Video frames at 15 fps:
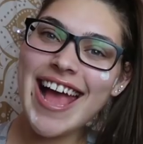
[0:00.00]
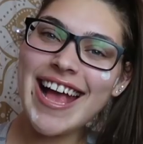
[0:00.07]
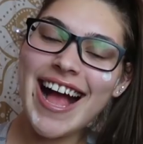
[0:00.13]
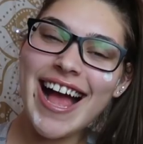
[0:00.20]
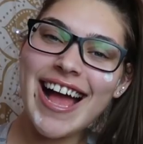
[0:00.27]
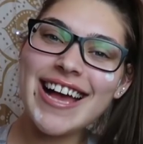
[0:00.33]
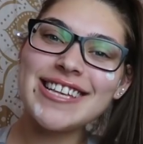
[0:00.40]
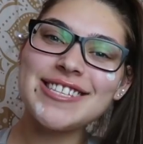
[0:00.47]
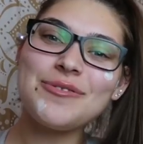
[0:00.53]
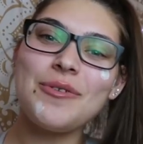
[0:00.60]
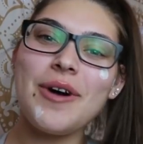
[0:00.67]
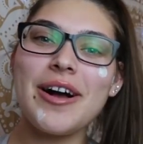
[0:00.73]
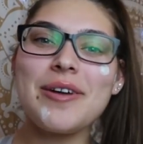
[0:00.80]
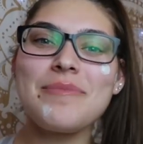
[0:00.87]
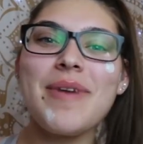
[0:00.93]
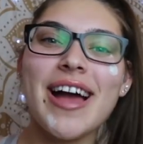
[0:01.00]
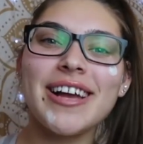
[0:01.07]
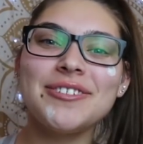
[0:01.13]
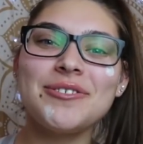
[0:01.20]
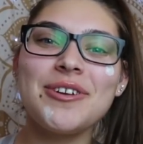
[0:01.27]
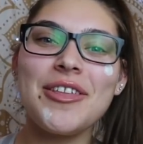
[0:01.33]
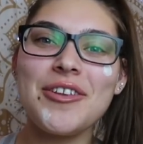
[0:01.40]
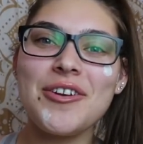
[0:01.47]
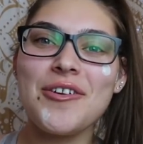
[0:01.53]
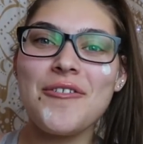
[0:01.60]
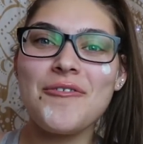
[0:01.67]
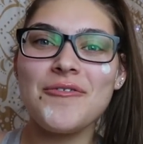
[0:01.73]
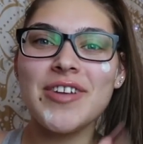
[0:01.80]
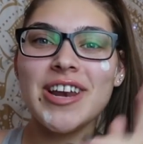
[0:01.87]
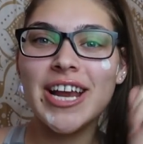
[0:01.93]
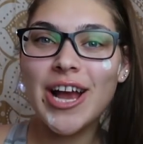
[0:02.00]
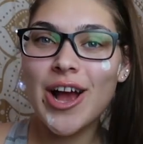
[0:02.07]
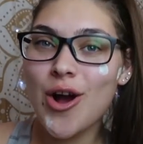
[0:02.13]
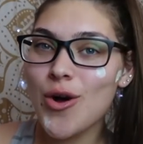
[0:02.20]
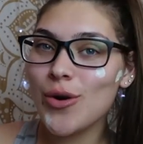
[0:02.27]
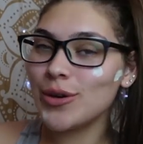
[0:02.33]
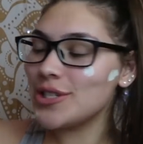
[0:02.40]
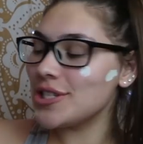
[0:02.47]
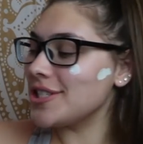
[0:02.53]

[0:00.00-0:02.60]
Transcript: Hey guys, welcome back to another video.